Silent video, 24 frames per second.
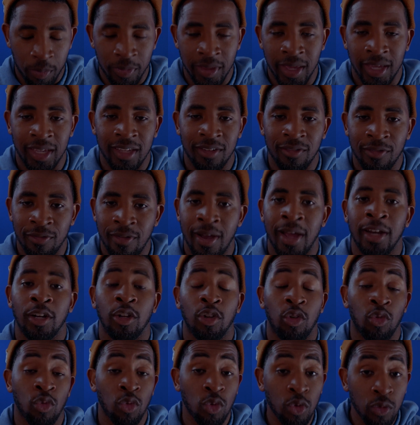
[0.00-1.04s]
they can find a
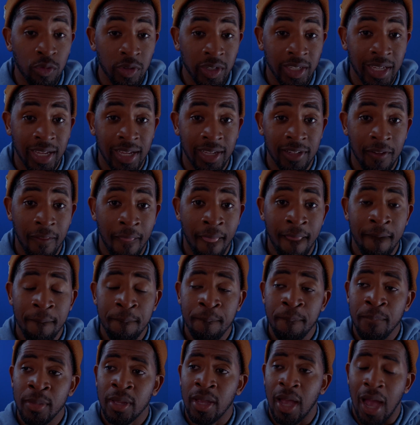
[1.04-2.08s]
groove again.
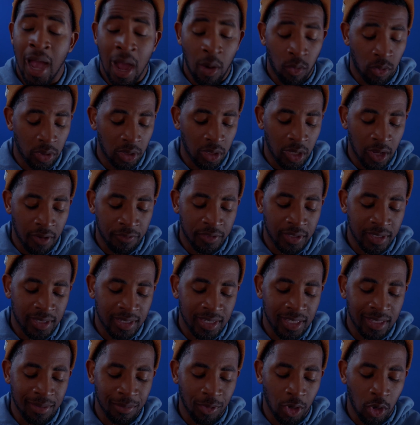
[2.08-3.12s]
I would love to
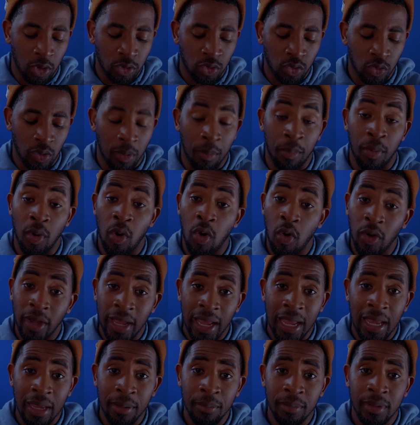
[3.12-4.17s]
see them go to a bowl
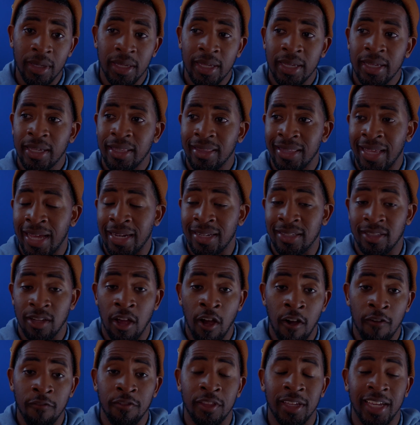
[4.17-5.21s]
game that is
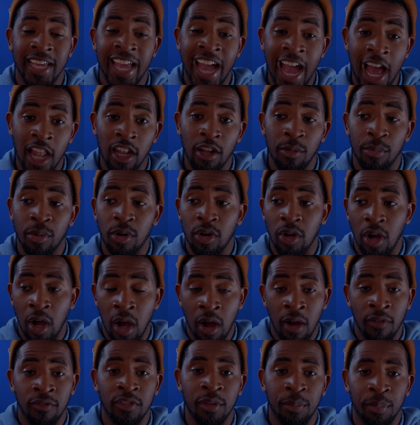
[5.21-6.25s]
of the caliber
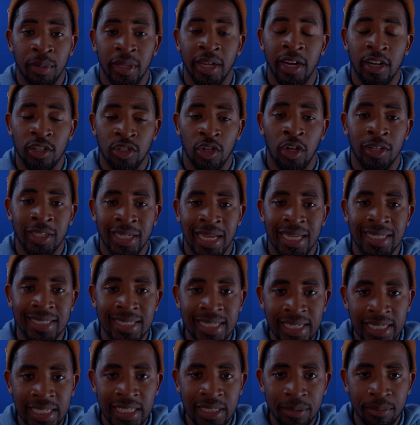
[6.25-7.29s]
of the players on that
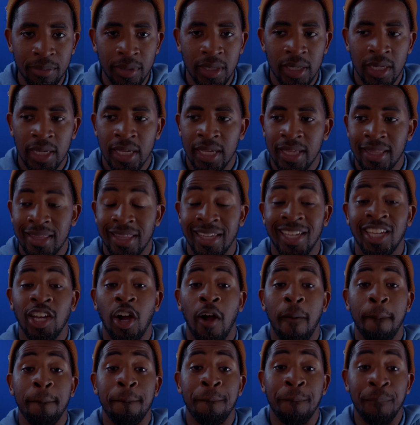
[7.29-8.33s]
team. They
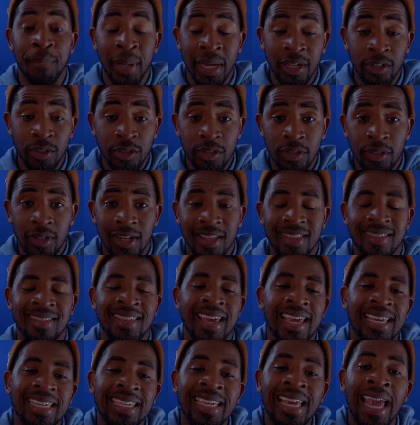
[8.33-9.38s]
are better.
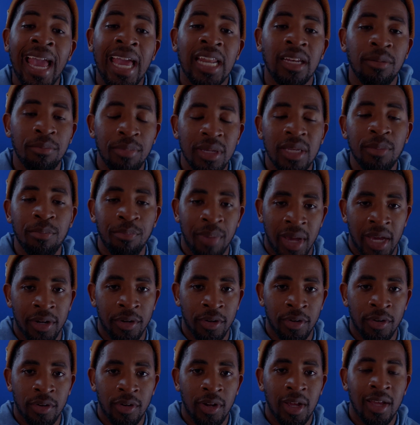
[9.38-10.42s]
They can be
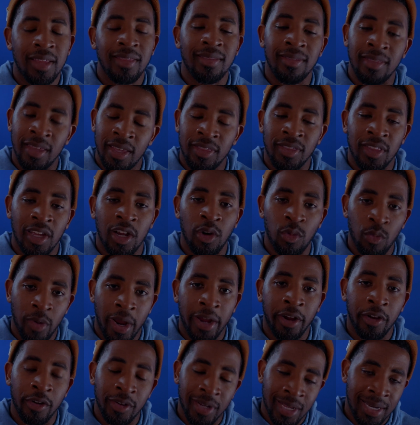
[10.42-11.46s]
better than their
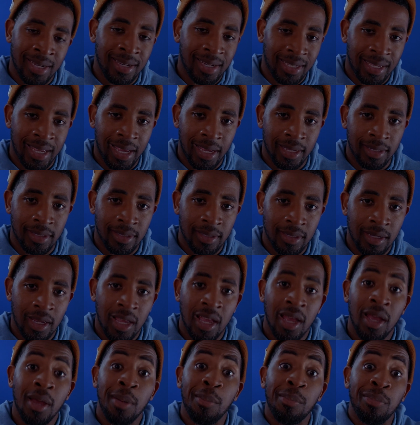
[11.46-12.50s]
record indicates.
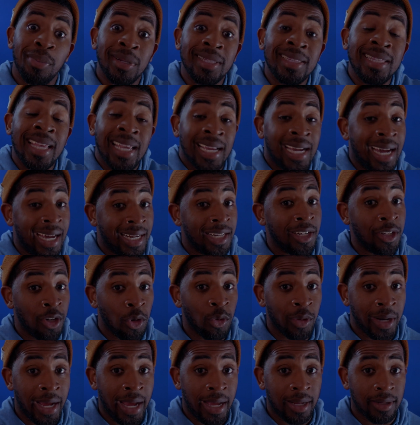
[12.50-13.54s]
But they got to
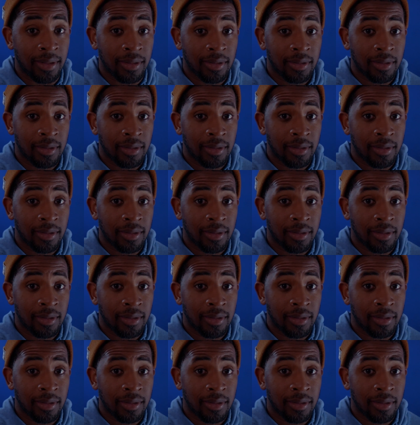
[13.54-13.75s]
know that.